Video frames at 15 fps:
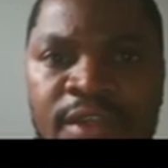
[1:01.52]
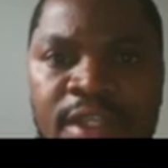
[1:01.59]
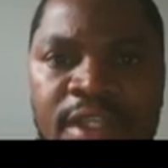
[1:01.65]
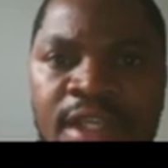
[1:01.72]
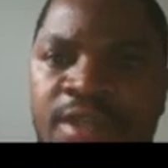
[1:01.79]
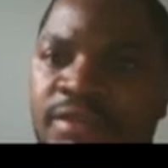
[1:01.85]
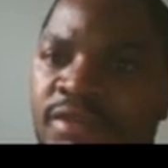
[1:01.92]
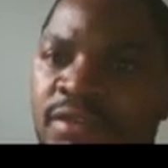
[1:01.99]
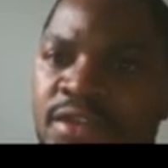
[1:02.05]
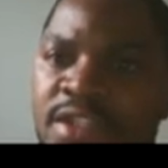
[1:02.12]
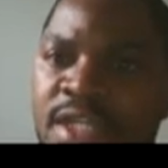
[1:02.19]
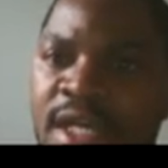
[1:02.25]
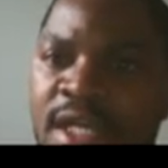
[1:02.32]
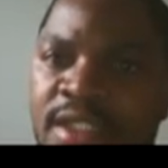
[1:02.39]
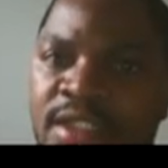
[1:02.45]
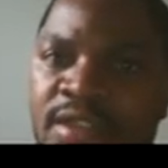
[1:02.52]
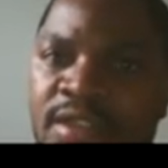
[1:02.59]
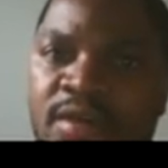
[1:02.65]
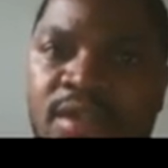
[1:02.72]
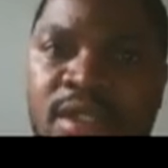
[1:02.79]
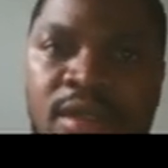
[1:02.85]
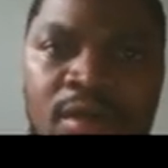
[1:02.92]
the net force acting
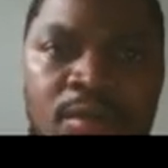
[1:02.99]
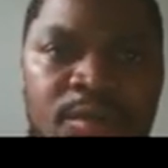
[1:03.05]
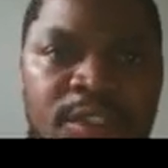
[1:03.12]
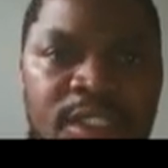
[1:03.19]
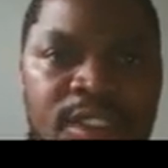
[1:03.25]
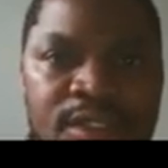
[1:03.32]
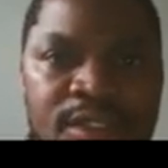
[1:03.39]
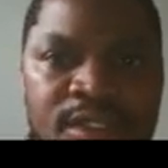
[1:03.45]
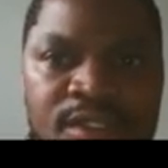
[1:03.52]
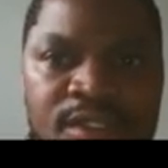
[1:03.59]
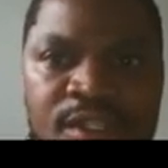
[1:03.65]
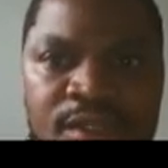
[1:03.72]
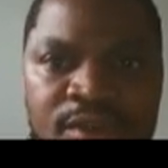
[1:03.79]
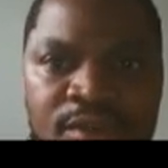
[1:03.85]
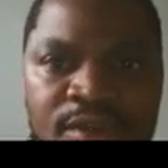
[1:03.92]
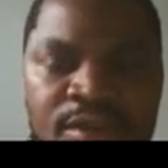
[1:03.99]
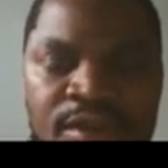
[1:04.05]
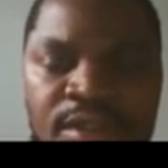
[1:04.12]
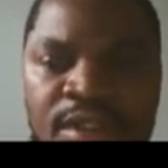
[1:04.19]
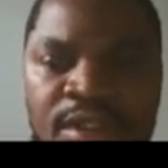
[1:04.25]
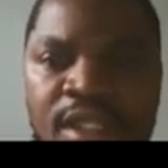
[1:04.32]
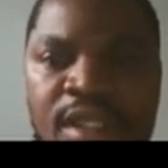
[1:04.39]
on the object is
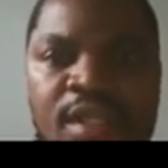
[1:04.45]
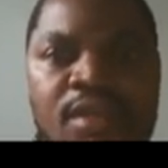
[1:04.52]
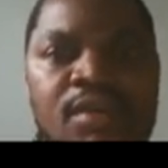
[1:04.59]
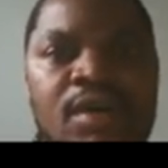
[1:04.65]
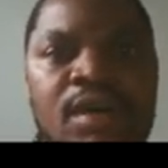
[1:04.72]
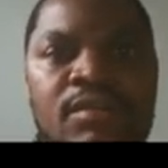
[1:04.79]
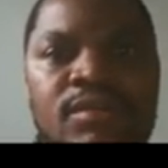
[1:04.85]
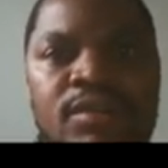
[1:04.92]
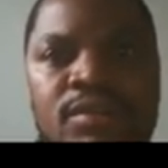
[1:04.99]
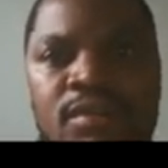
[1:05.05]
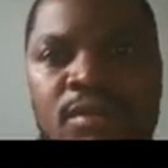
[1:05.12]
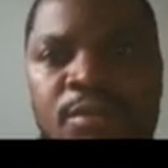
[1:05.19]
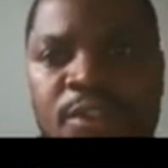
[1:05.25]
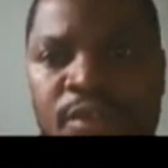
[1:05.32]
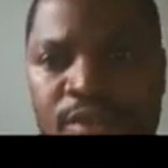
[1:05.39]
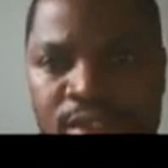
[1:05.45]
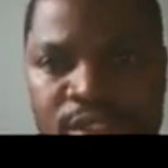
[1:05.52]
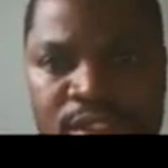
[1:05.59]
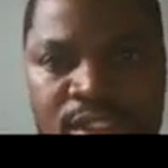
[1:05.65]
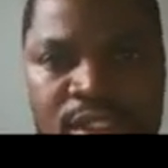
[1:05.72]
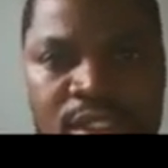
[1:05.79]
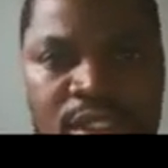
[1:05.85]
zero, then you have two
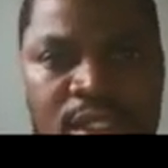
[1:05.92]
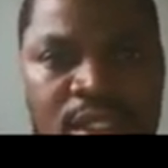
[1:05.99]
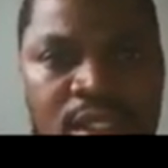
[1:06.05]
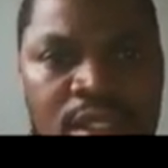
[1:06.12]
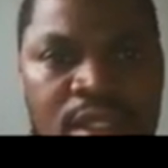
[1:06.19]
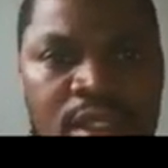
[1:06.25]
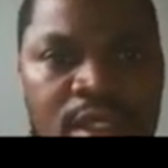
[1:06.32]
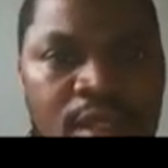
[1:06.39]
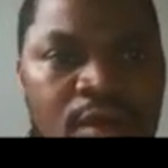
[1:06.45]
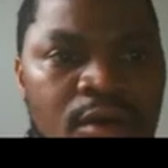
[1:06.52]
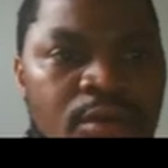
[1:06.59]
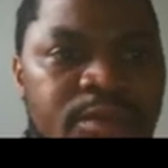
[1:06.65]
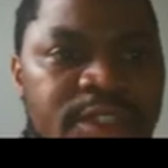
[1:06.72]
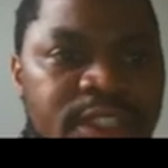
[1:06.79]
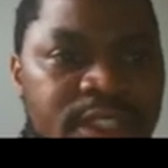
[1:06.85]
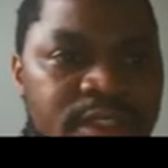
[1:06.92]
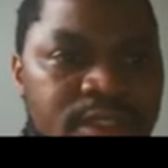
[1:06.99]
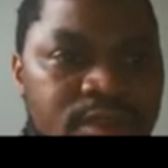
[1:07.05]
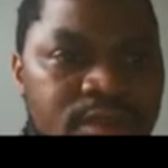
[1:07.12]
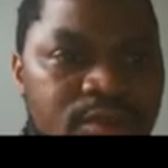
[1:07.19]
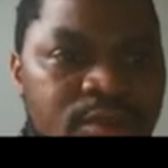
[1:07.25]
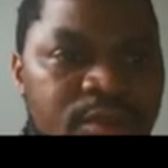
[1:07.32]
options. The
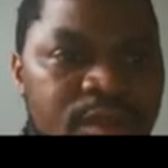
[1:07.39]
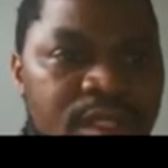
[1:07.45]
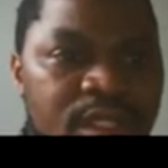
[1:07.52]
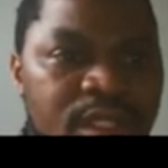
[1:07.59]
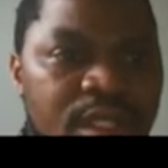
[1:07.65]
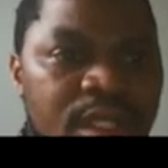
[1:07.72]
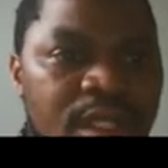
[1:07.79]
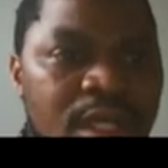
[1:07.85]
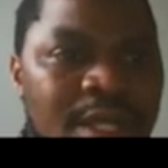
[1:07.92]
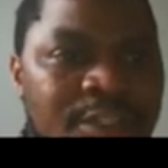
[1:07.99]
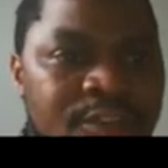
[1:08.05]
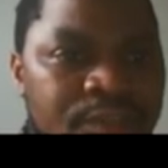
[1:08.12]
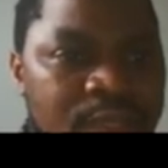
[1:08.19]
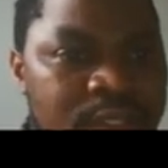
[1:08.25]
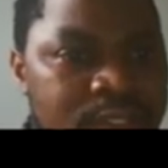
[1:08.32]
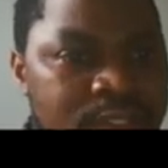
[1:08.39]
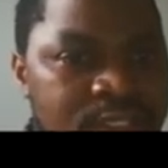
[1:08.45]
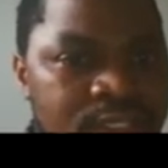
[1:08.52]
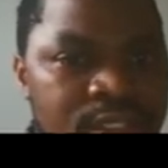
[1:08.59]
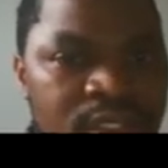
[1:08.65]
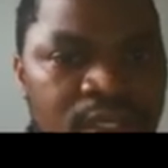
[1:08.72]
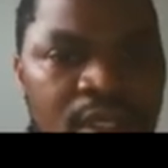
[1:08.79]
object could be at
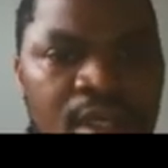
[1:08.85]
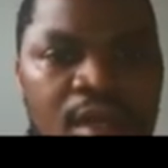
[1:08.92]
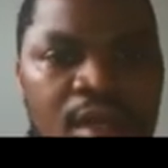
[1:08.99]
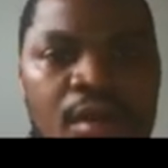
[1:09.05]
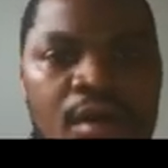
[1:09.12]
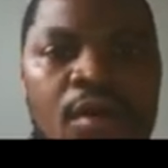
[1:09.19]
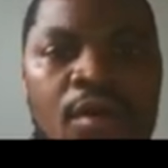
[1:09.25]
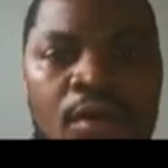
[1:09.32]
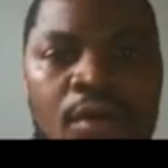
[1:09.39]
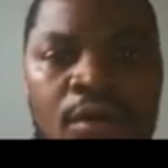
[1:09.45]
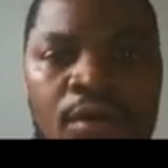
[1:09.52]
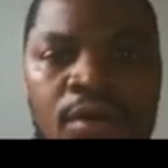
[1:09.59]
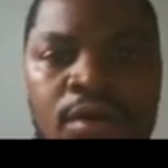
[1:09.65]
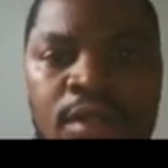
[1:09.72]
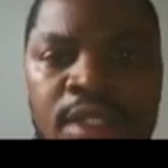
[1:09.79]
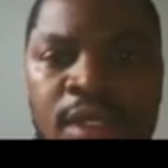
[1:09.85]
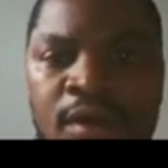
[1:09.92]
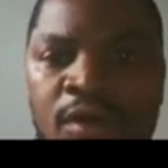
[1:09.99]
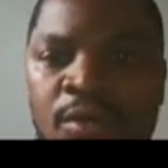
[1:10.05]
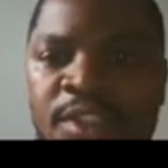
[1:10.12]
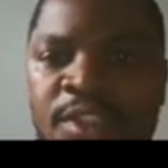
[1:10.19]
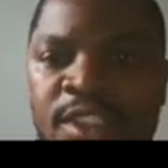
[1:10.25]
rest, or the
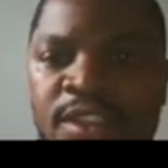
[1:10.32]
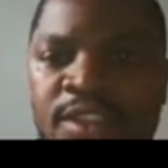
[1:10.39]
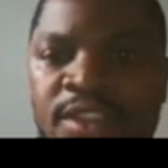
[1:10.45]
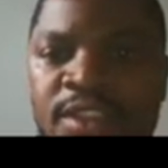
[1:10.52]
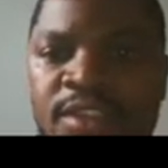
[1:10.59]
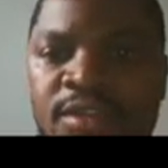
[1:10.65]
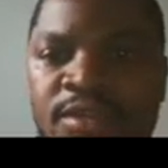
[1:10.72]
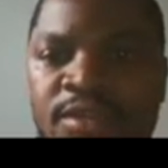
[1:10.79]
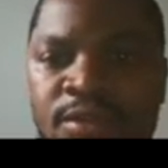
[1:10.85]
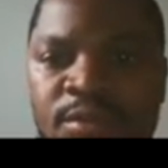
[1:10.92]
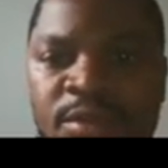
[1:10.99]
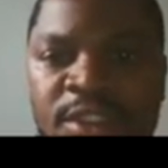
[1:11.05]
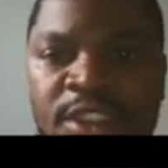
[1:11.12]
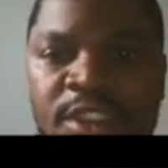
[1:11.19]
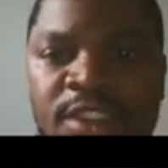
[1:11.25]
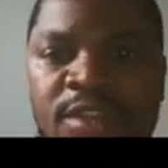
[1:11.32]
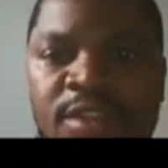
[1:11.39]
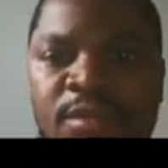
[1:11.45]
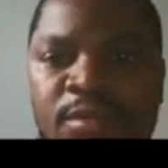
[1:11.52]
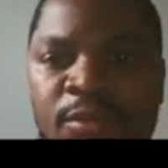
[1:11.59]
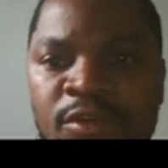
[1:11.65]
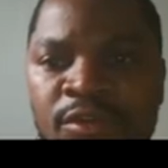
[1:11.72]
object could
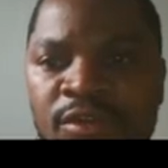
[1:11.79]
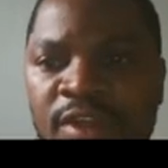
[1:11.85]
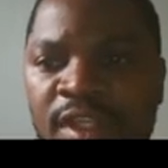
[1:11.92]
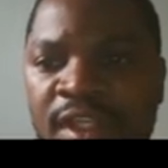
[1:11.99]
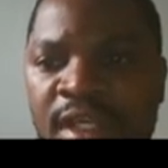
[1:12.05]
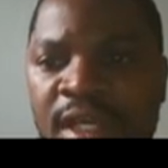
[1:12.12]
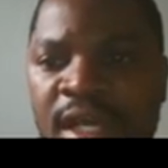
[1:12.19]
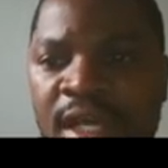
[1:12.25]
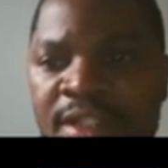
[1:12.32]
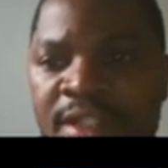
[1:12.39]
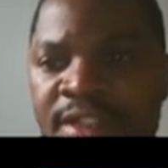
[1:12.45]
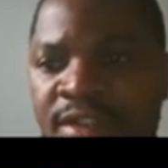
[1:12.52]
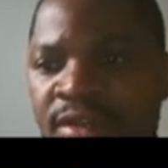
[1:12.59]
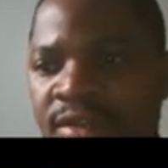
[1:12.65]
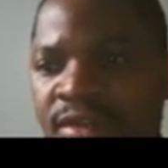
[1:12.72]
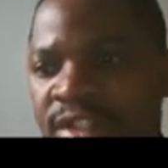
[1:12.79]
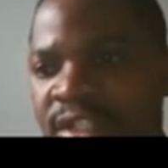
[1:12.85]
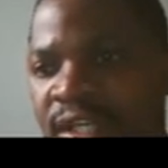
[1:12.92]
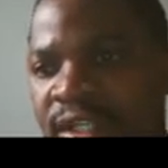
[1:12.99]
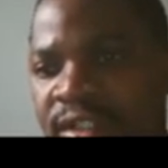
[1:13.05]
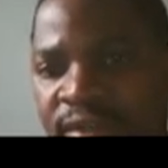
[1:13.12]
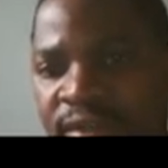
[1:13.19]
be moving at
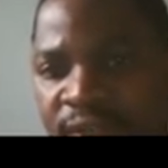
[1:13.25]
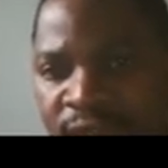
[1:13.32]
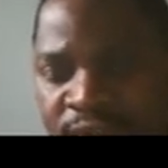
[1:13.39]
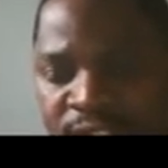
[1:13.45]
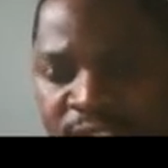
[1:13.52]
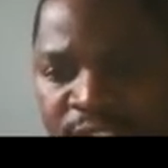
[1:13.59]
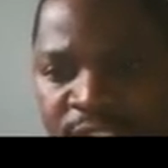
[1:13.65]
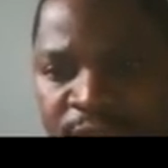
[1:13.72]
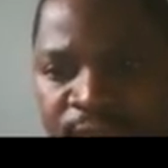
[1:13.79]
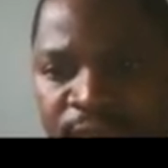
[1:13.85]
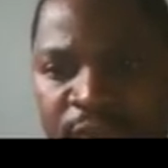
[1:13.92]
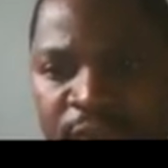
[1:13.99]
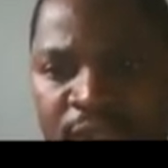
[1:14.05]
constant velocity.